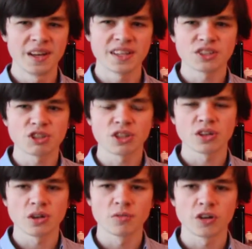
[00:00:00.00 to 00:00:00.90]
It's just
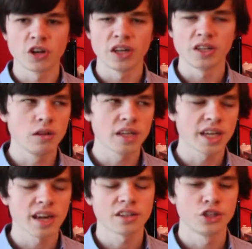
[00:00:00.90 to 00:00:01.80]
got a very
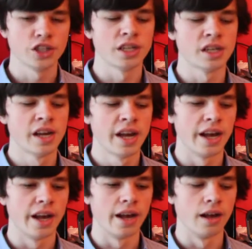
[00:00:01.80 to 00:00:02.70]
catchy
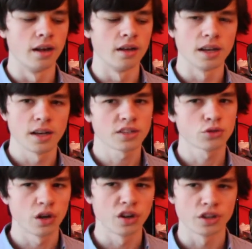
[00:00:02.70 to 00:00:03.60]
uh,
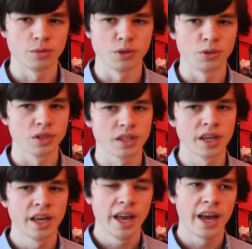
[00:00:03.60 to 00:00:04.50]
electronica music,
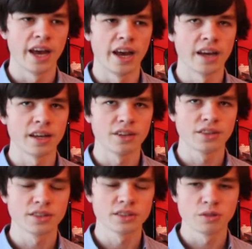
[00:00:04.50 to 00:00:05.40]
uh, and it
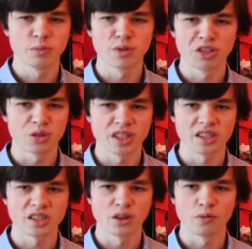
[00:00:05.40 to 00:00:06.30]
does some
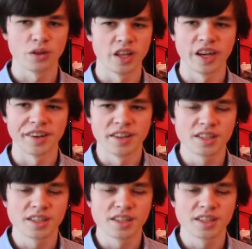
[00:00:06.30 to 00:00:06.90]
interesting stuff with it. And I